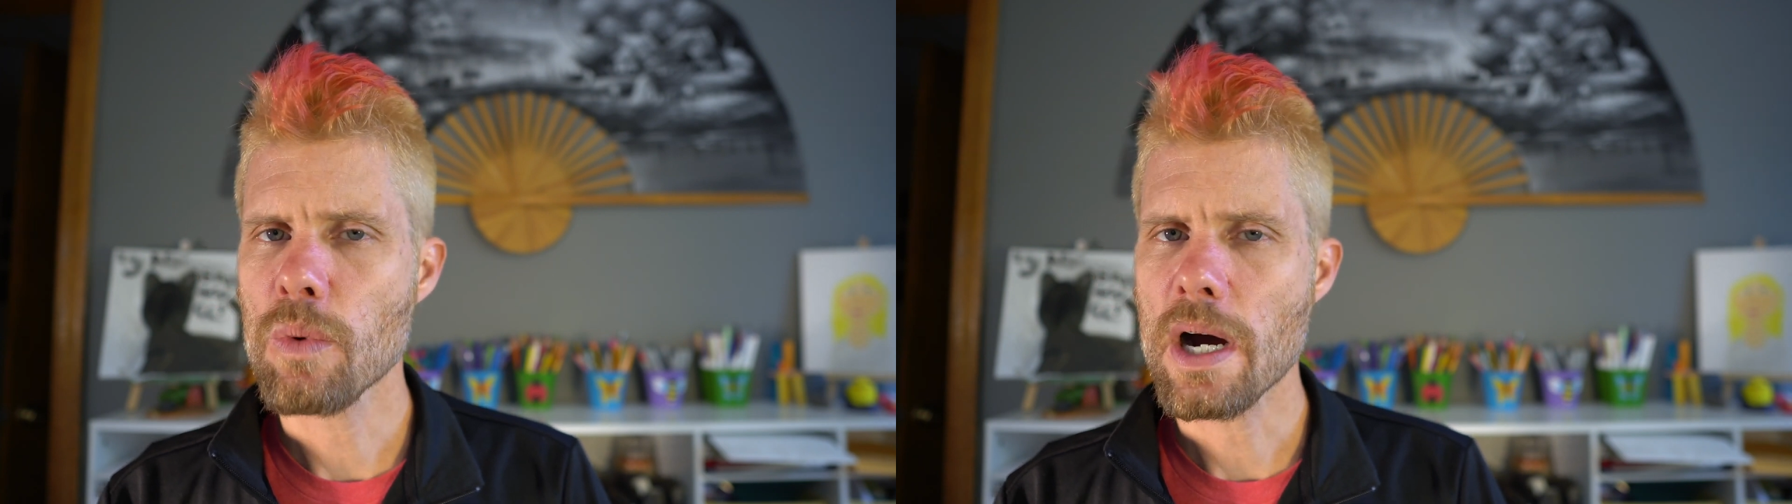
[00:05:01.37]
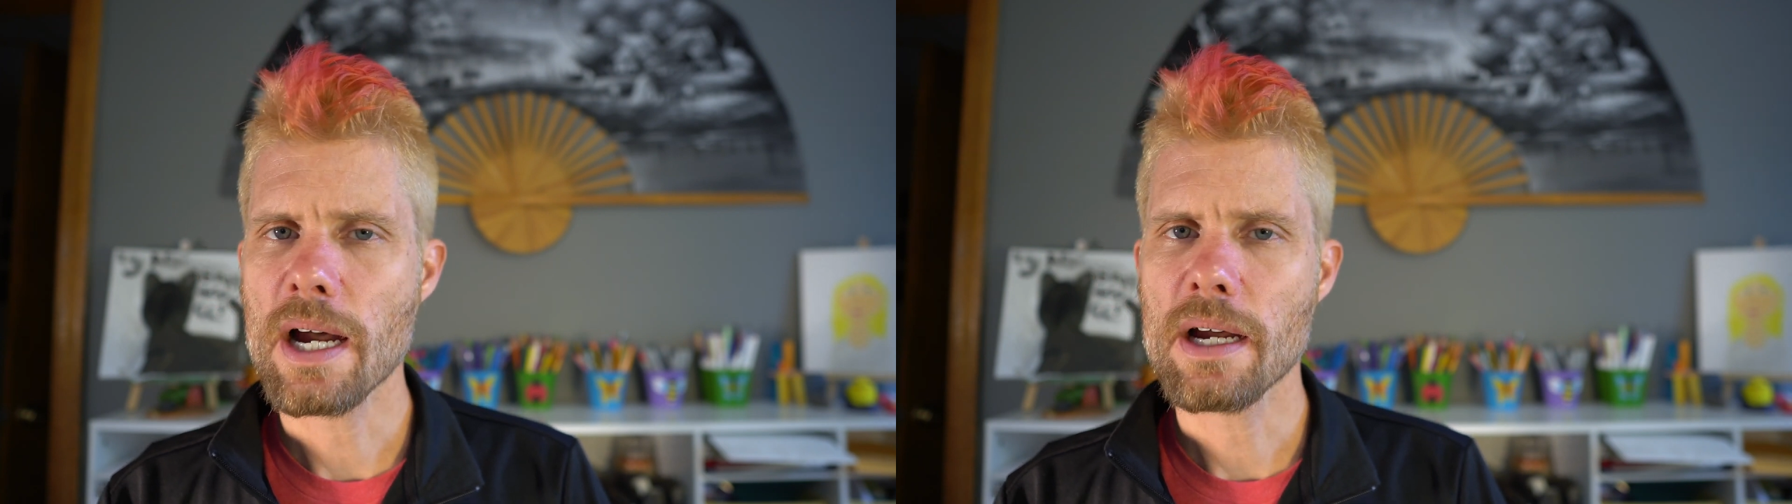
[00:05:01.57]

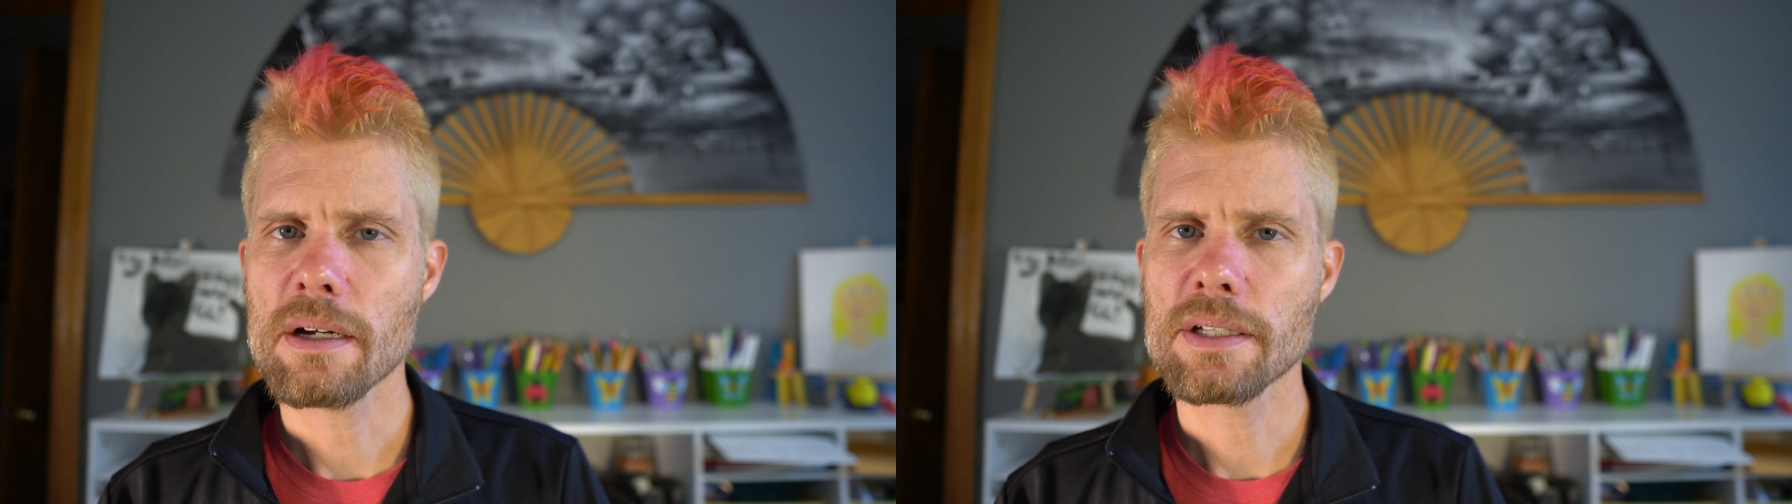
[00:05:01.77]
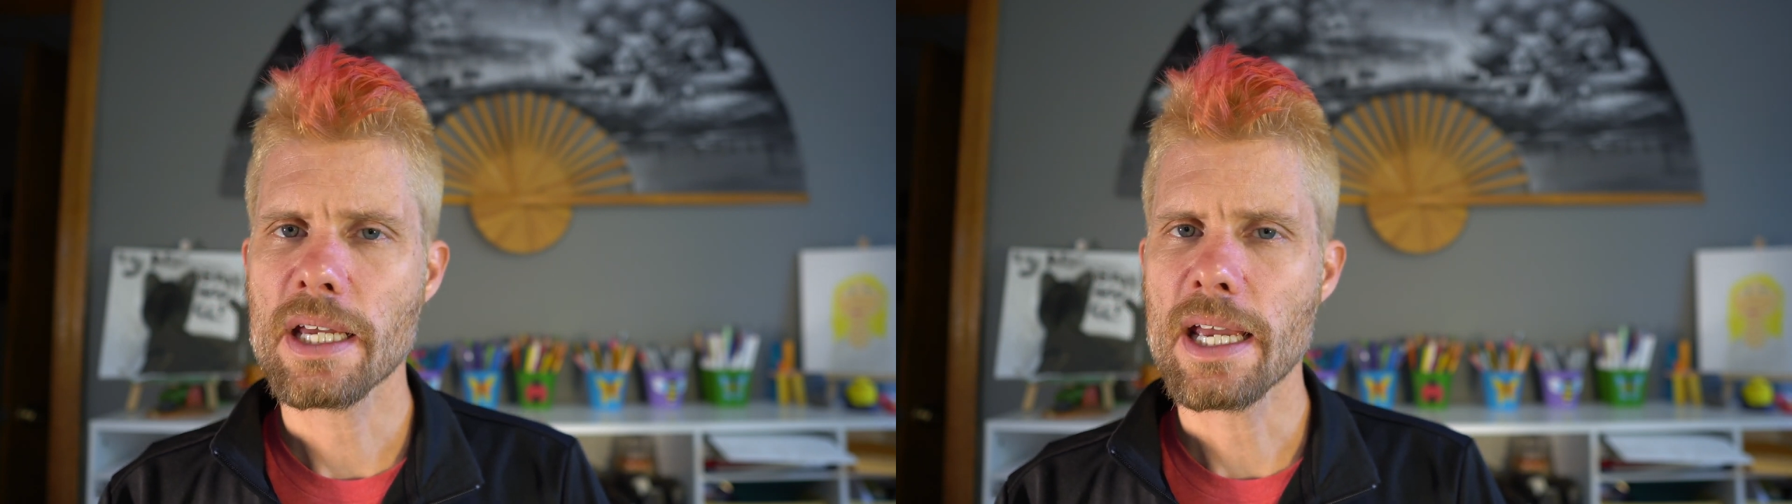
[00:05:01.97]

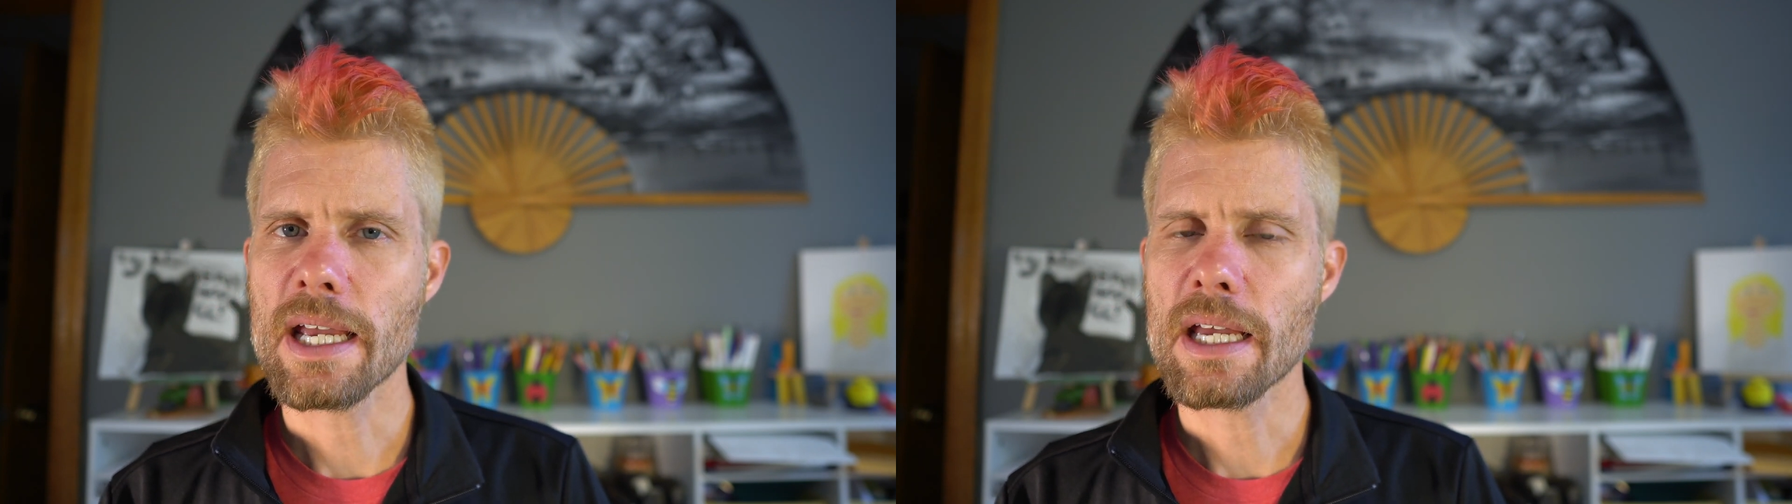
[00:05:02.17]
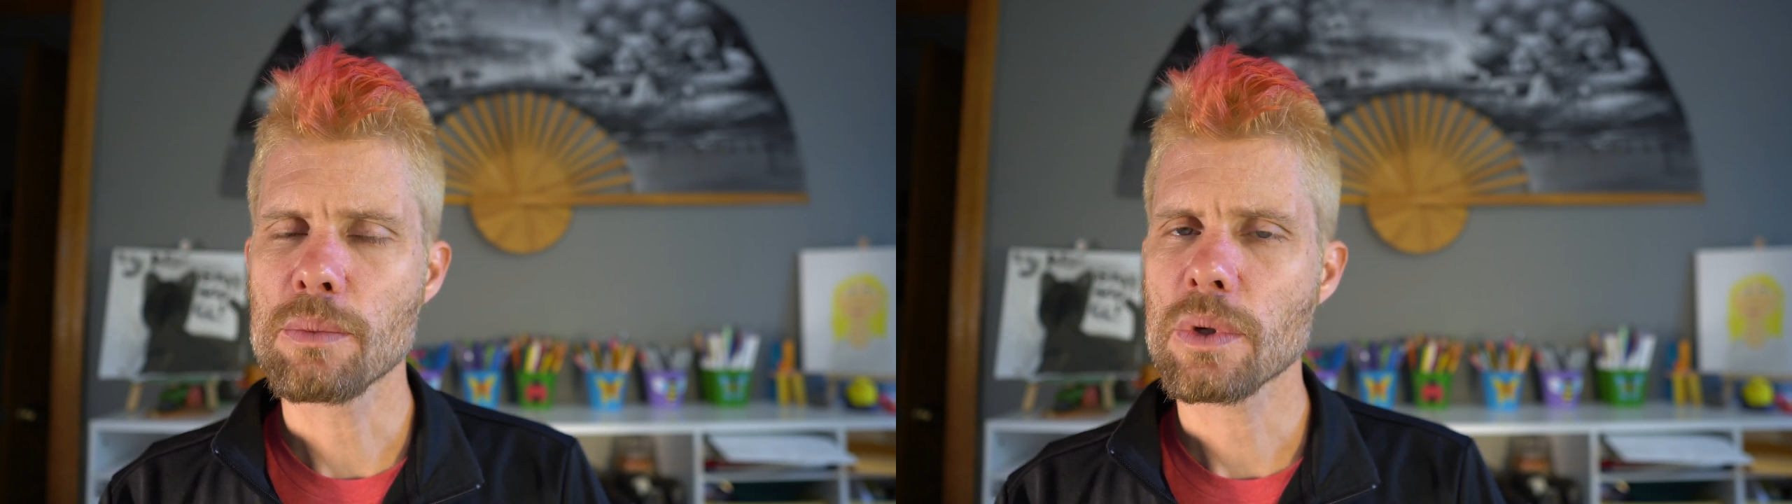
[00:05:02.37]
wild,
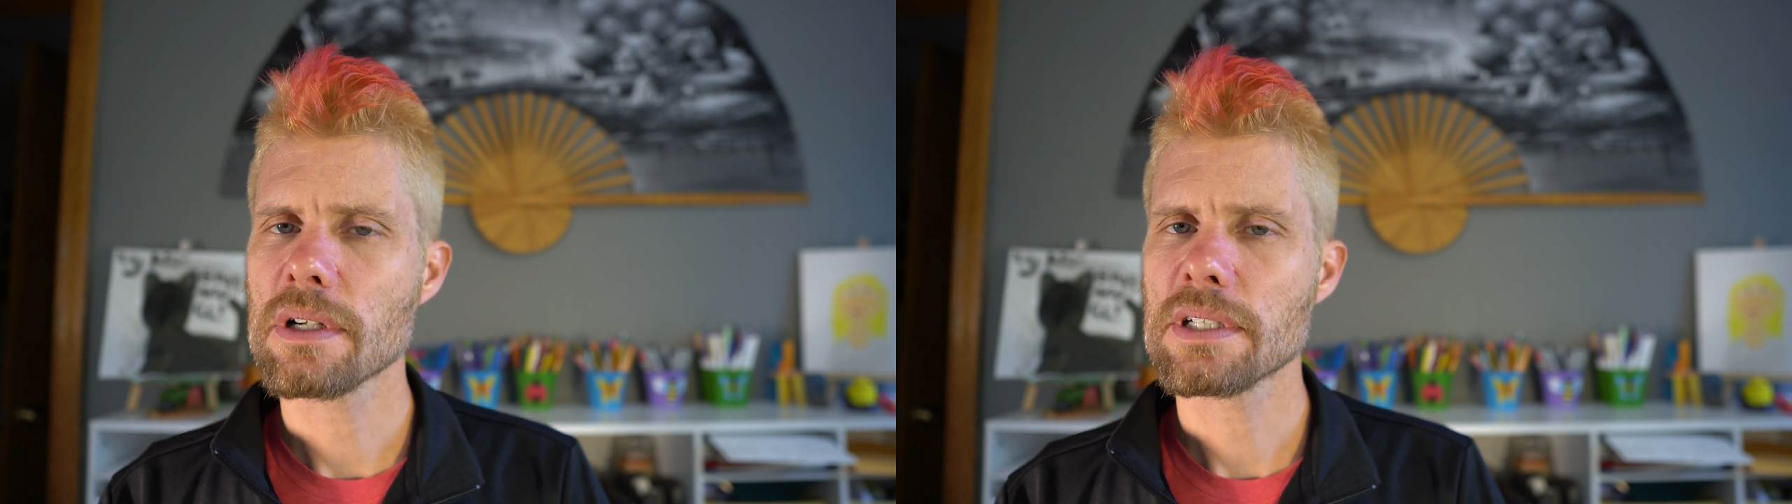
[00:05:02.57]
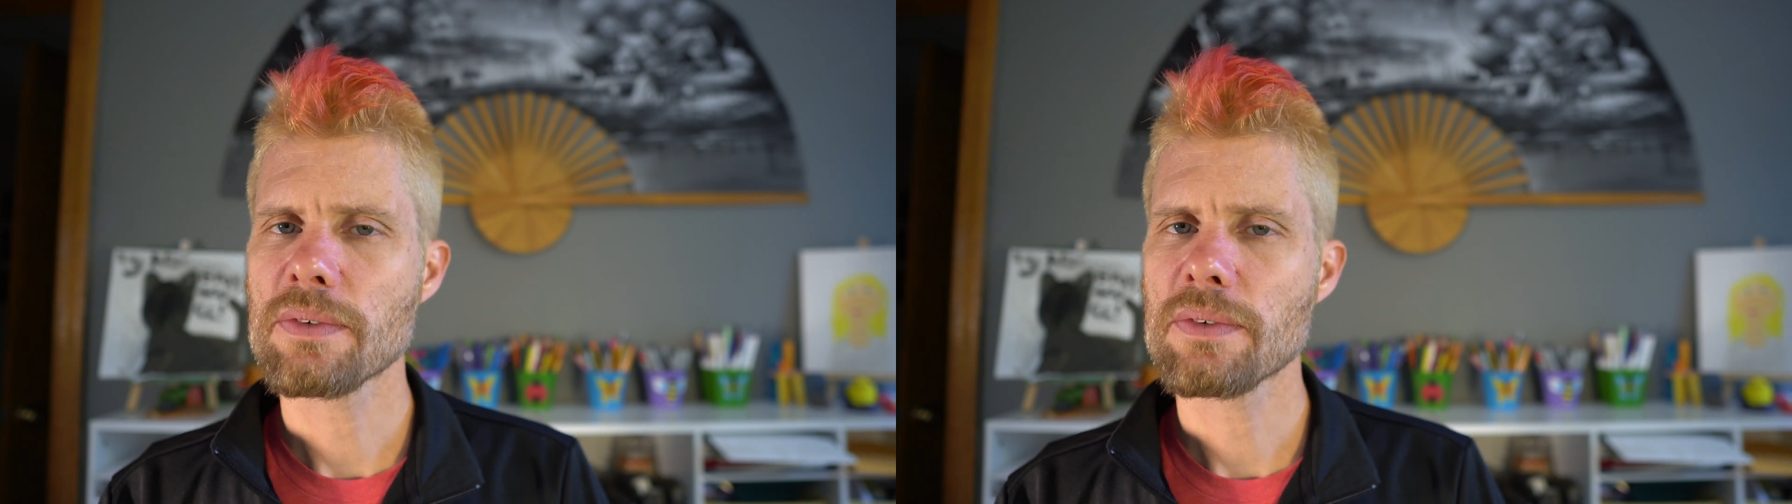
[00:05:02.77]
and we're on a